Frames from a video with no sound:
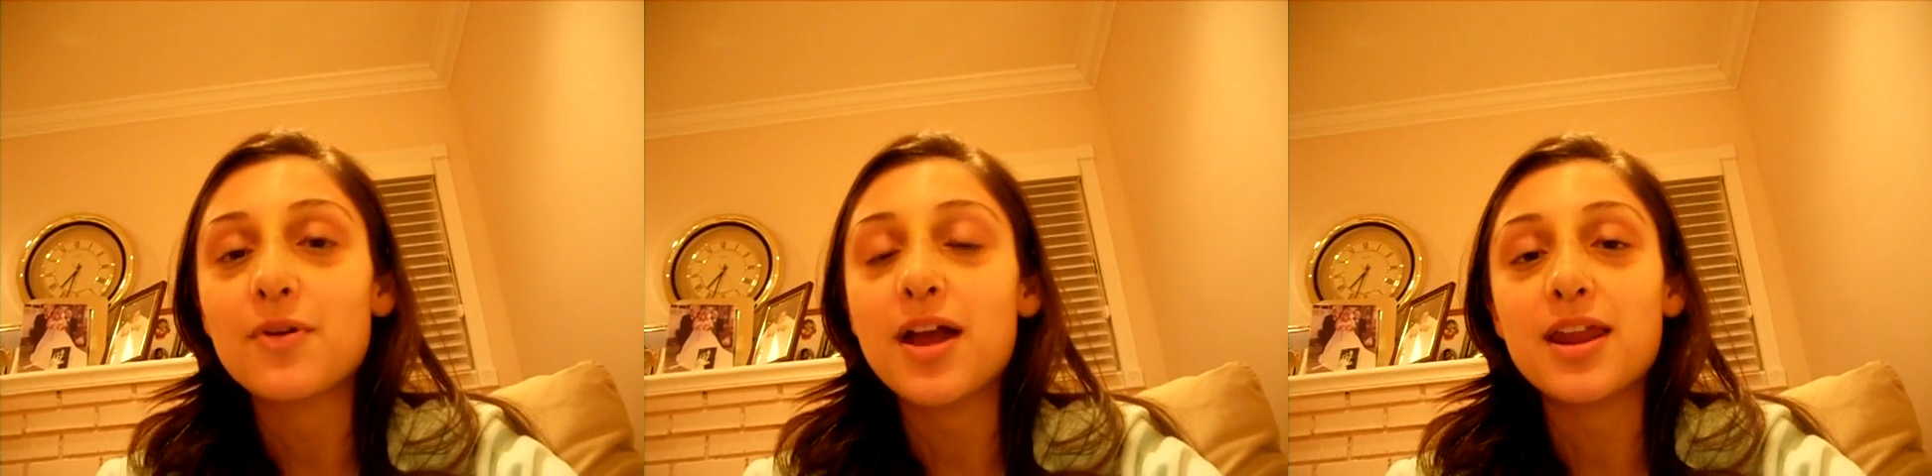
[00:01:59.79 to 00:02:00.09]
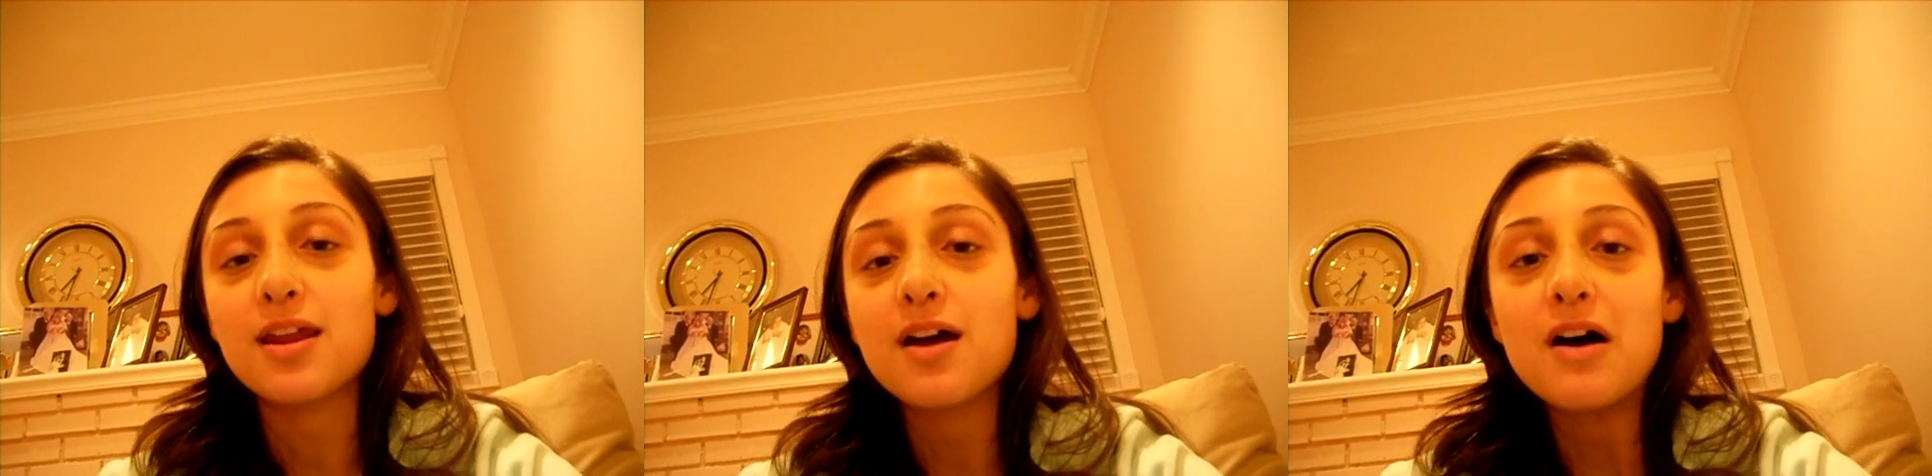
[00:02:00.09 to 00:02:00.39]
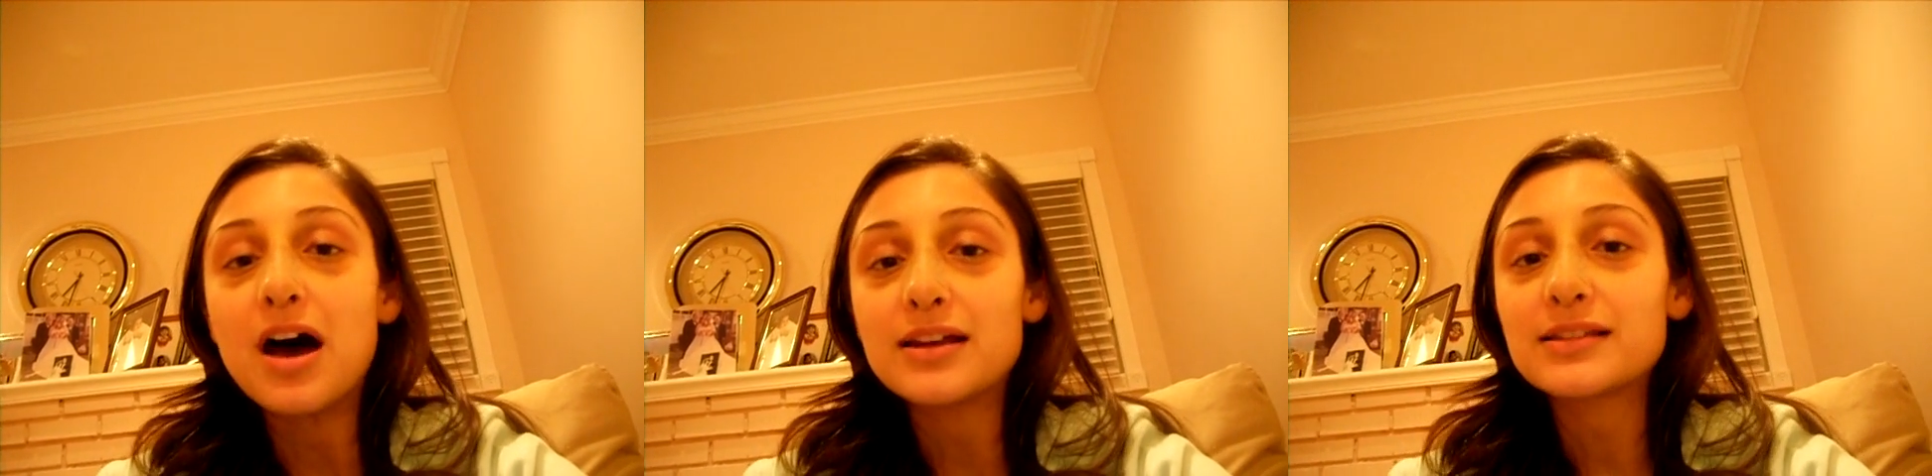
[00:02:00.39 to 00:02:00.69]
and
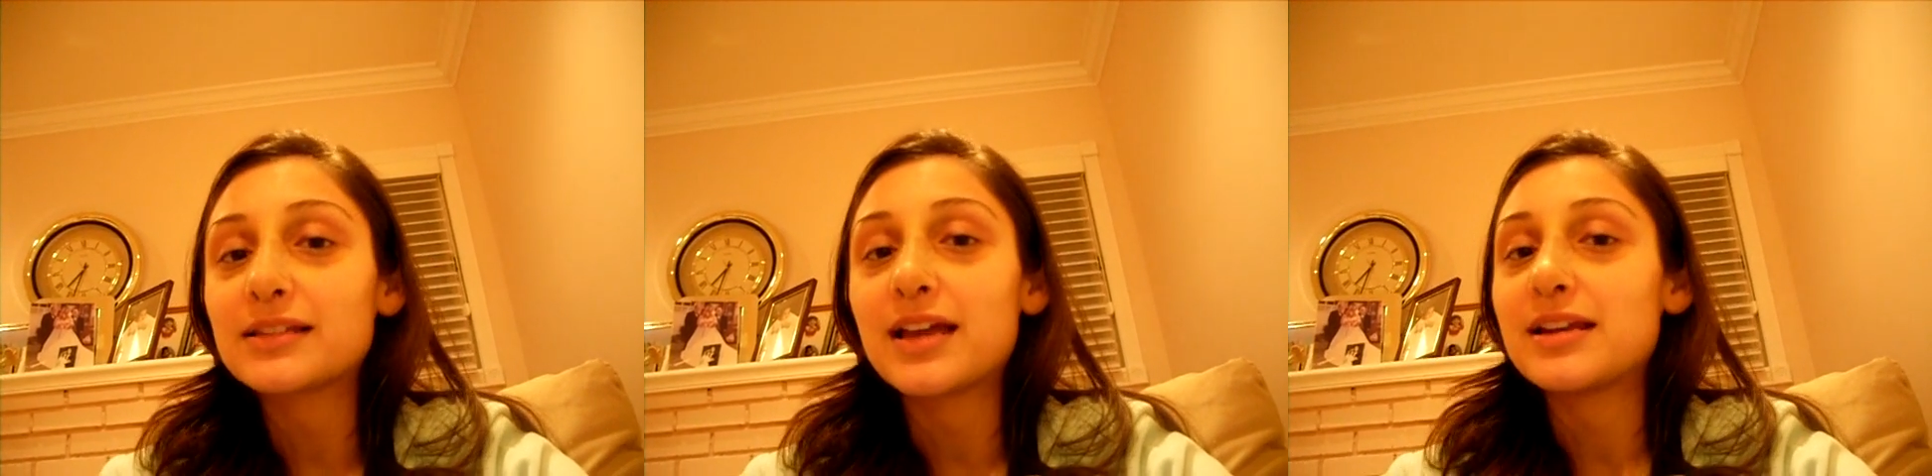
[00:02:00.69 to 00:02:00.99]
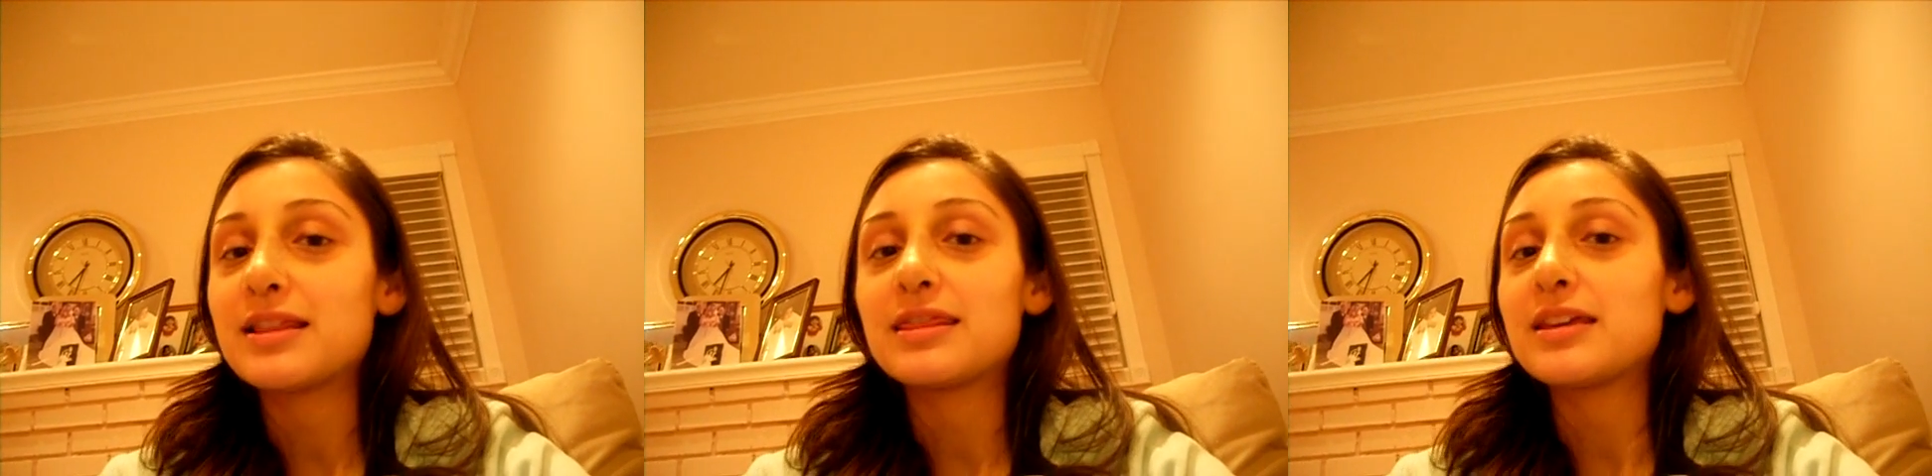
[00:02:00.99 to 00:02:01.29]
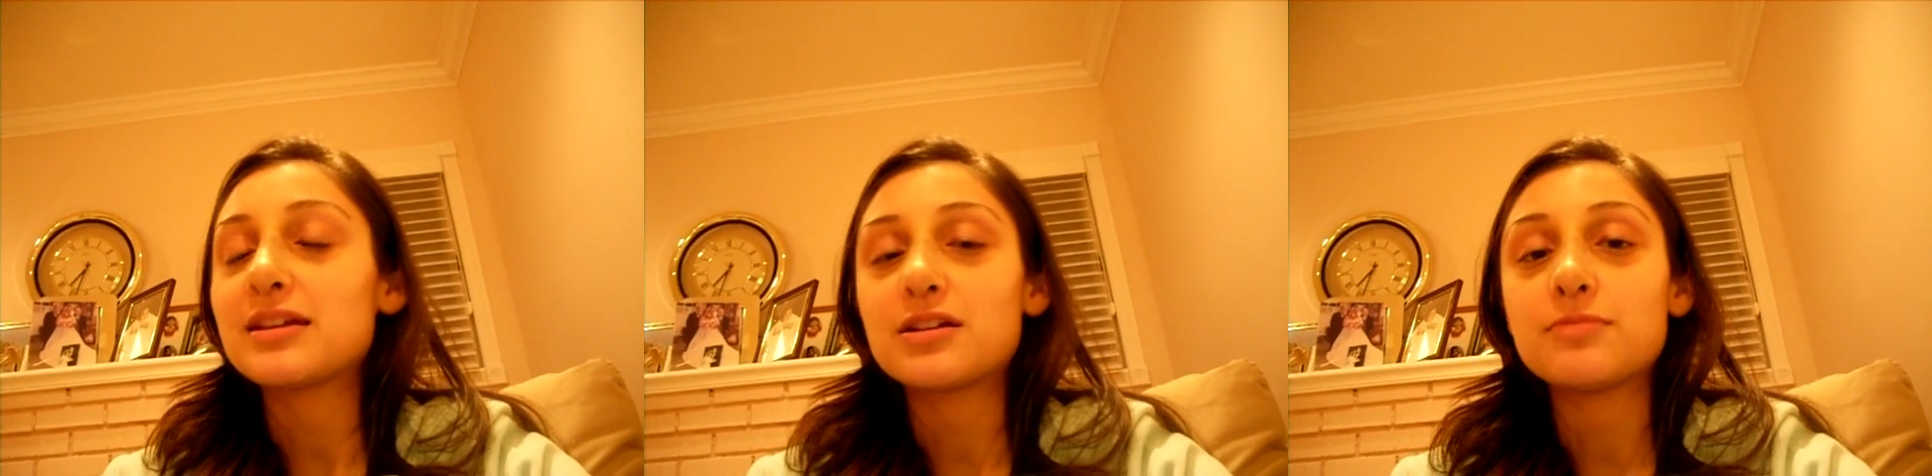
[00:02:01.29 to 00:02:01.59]
honestly I didn't
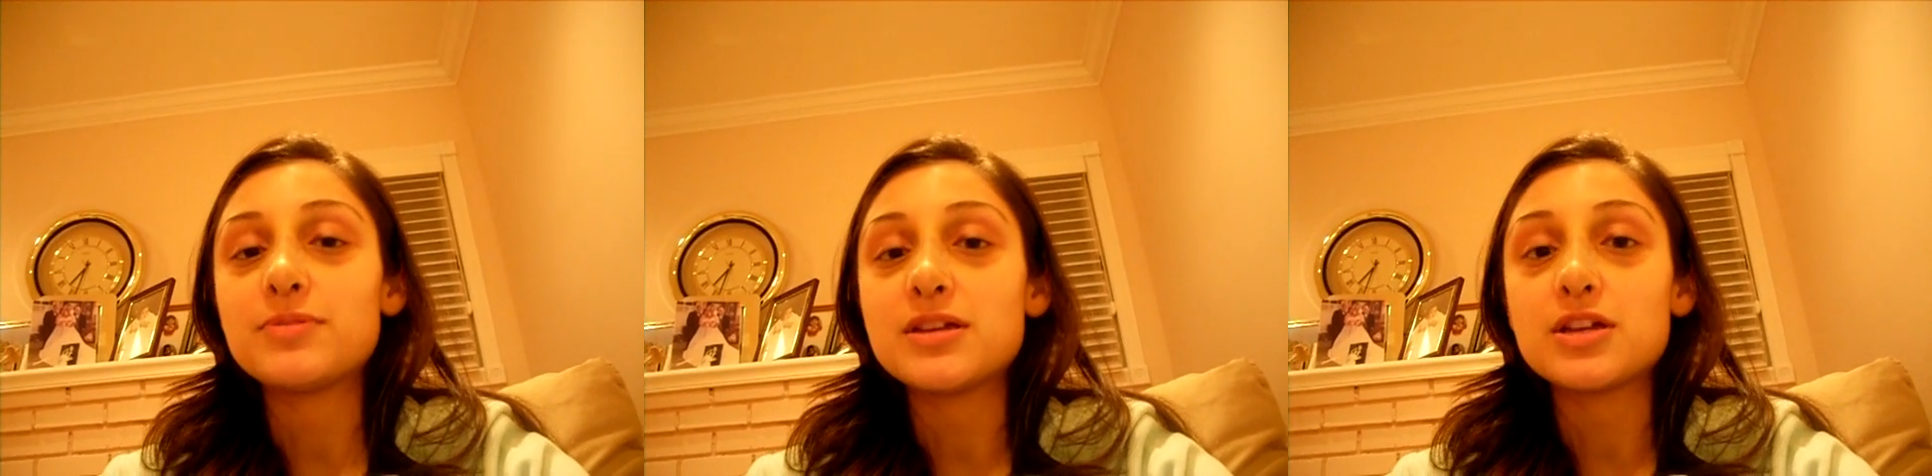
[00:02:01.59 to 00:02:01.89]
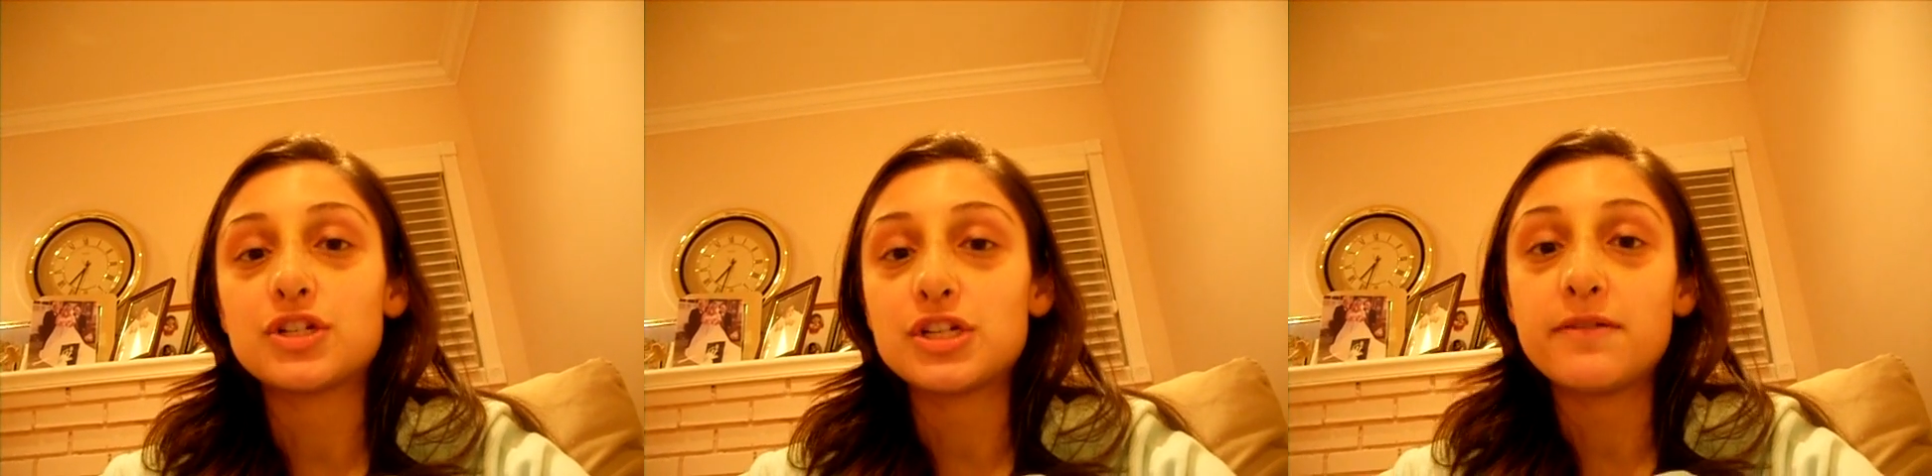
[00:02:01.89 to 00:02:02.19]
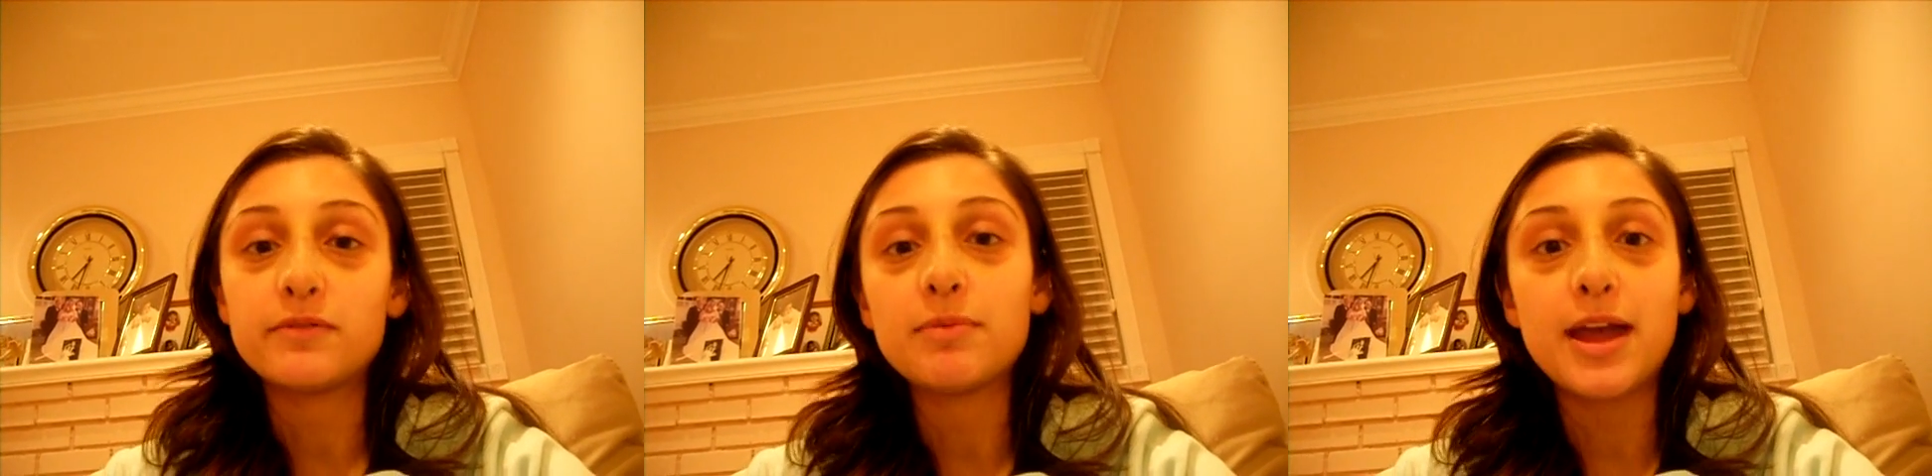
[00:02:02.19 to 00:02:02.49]
think it could be
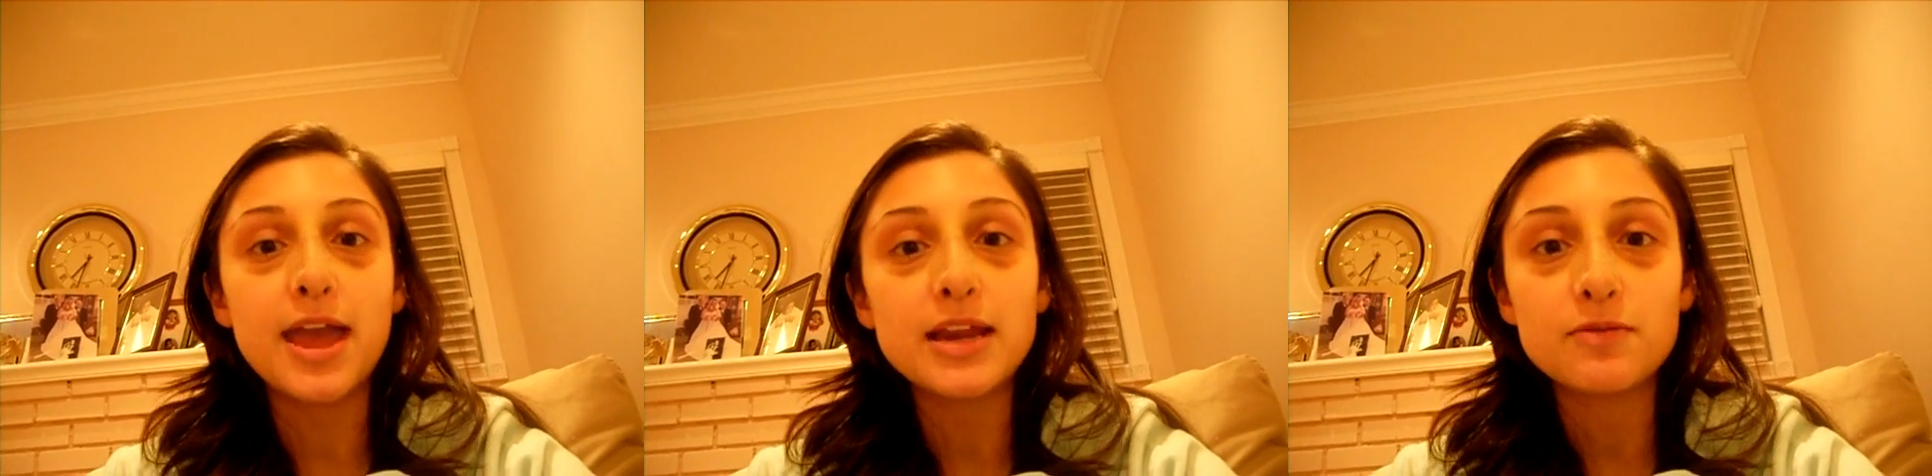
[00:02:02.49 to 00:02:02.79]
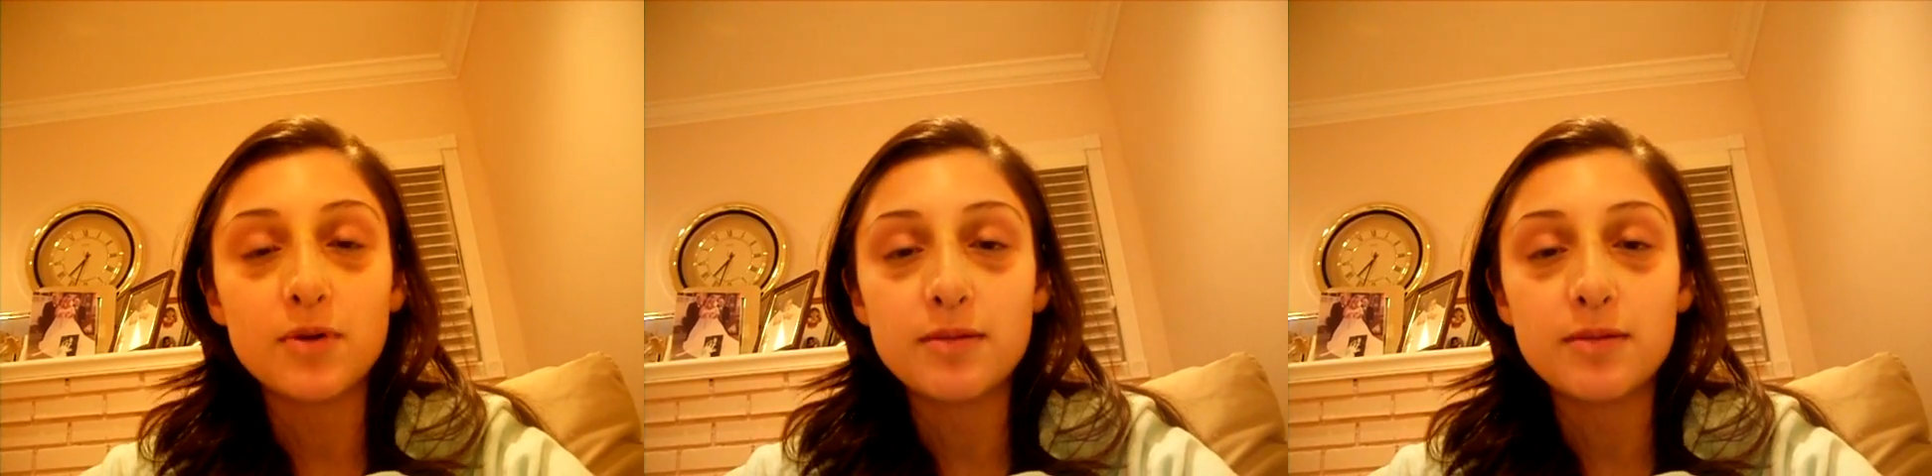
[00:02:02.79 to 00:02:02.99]
achieved by anyone,